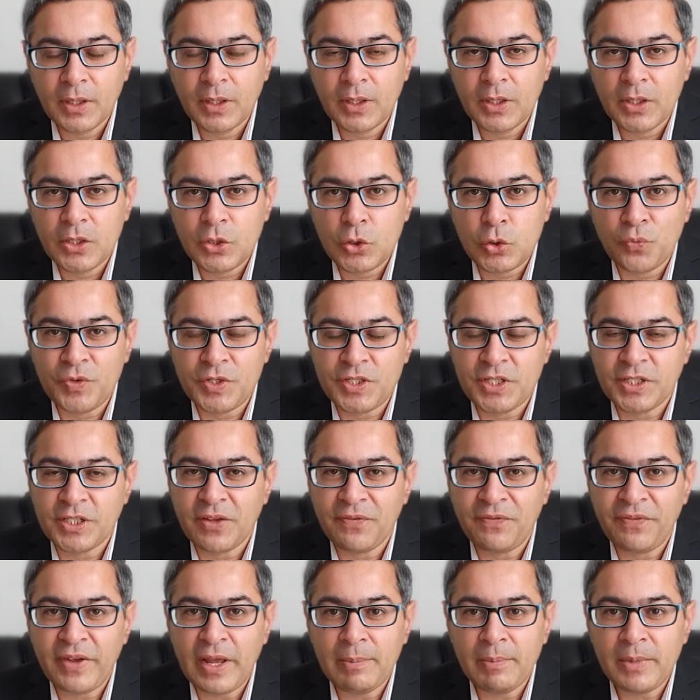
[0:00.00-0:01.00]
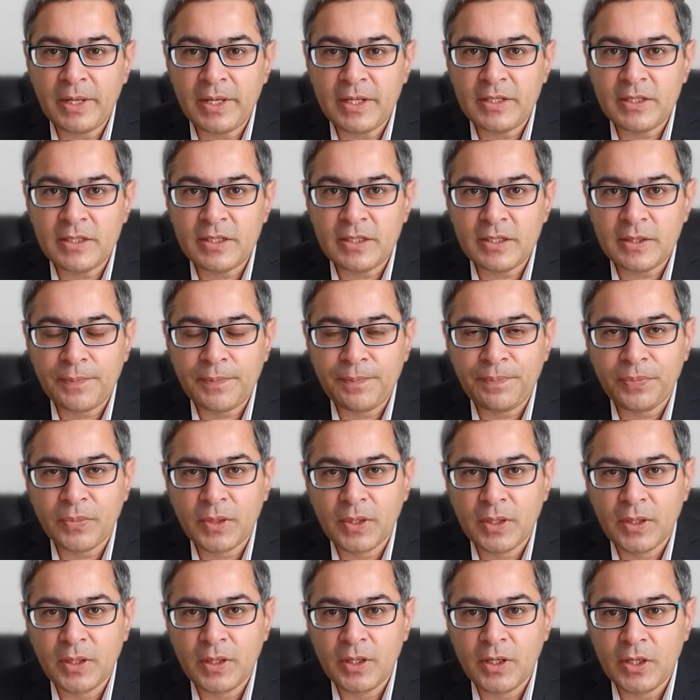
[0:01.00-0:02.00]
to visit the families,
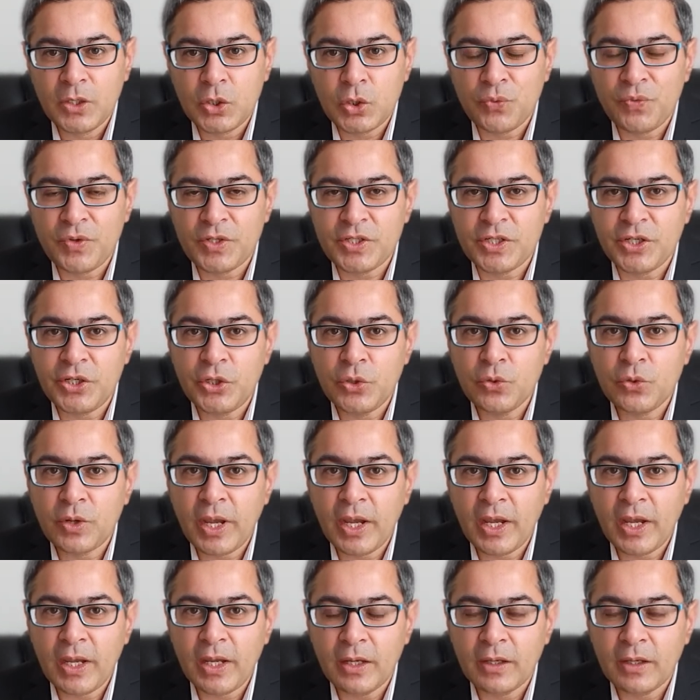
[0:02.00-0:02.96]
to visit UK,